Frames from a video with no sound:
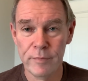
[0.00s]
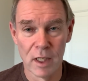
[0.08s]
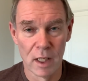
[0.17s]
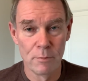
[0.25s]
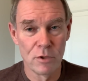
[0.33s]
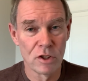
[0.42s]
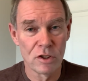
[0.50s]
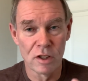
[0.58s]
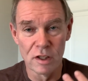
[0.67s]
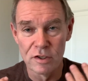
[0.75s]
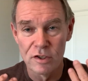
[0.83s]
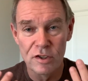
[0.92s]
I'm just a
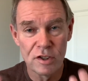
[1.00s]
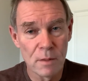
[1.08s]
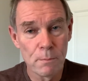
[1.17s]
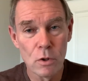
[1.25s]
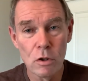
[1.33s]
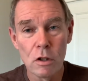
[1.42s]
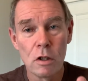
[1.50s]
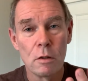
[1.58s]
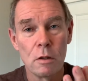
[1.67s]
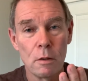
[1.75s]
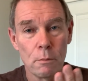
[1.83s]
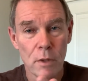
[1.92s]
simple,
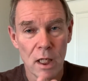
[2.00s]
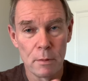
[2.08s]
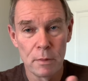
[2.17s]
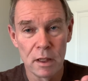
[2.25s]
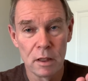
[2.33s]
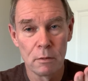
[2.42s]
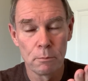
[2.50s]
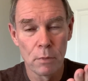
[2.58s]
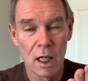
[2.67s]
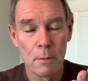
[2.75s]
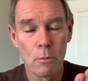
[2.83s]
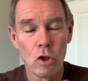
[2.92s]

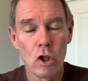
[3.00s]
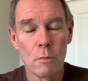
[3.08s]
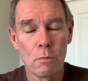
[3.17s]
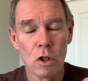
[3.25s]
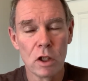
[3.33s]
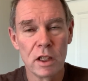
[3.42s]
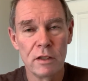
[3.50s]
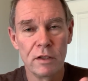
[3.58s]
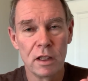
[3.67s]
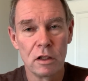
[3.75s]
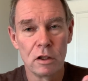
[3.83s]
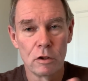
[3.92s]

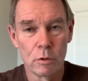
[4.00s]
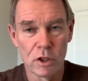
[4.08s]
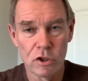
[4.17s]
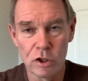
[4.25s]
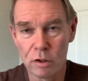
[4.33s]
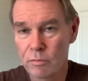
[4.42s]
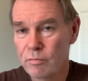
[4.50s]
Bible-believing Christian.